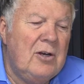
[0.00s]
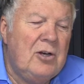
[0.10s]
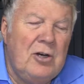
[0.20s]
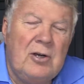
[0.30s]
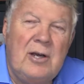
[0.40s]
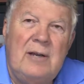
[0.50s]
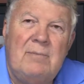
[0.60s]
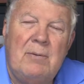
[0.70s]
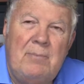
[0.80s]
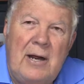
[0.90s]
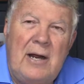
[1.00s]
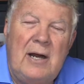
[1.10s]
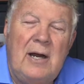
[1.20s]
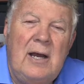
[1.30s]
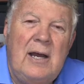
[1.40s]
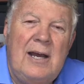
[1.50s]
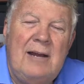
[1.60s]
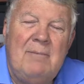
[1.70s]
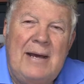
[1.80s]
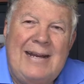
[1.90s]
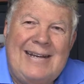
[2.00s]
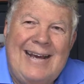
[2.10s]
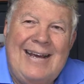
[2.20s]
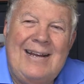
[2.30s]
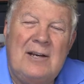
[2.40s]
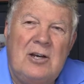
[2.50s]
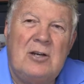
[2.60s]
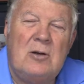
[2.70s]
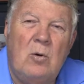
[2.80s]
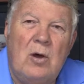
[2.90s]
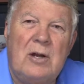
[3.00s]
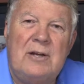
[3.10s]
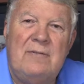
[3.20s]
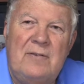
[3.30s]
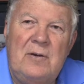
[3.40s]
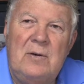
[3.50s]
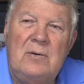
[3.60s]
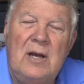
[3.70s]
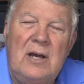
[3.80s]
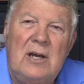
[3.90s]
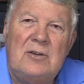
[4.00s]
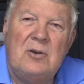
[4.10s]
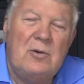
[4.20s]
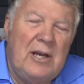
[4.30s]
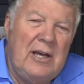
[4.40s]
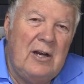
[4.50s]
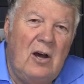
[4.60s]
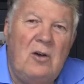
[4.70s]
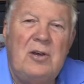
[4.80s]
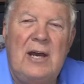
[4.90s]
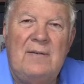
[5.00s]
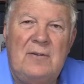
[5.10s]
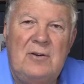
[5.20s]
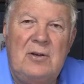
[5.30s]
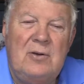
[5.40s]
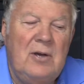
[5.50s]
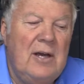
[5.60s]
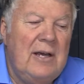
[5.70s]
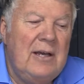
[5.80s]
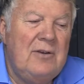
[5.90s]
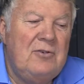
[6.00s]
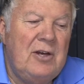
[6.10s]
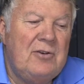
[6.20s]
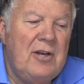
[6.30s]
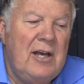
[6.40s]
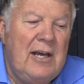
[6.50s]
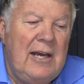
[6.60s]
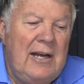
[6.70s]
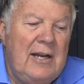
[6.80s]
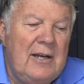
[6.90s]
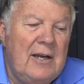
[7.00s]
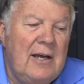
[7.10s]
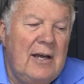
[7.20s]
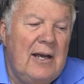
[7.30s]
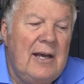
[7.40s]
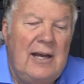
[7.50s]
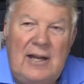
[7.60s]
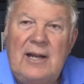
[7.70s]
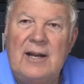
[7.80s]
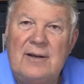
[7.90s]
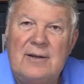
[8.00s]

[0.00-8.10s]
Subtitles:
cook and prepare and maintain good quality food. So again, all you have to do is just heat it and eat it.